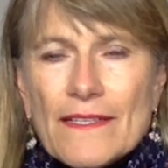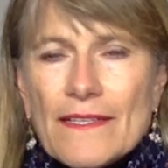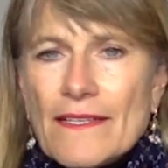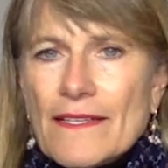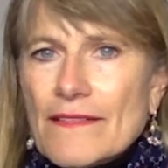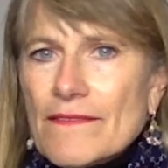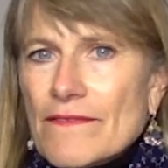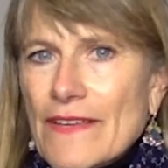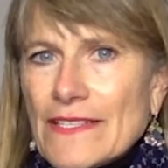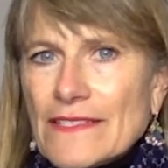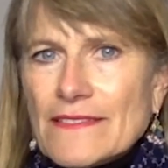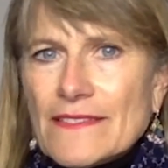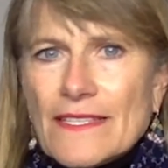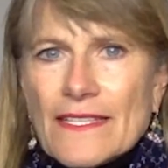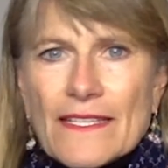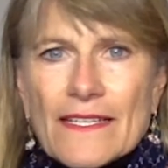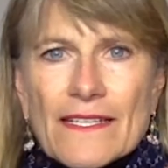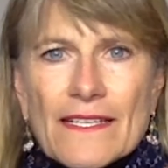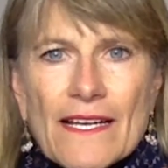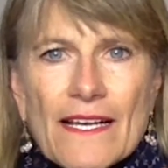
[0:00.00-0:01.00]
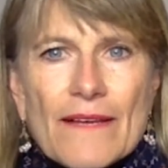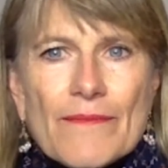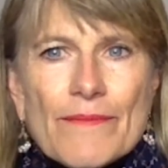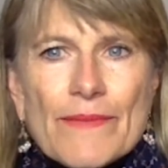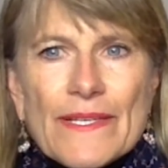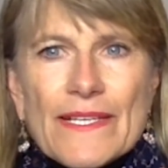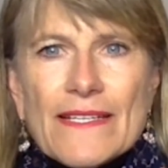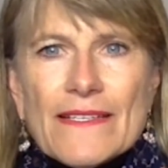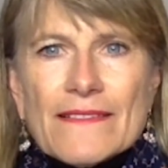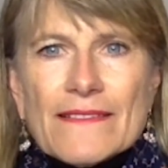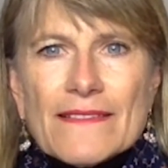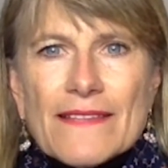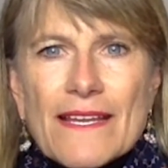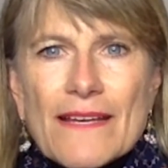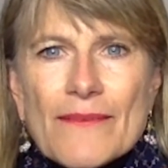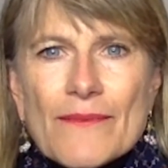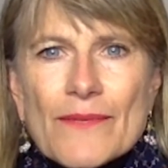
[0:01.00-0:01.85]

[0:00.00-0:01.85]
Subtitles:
investing in companies that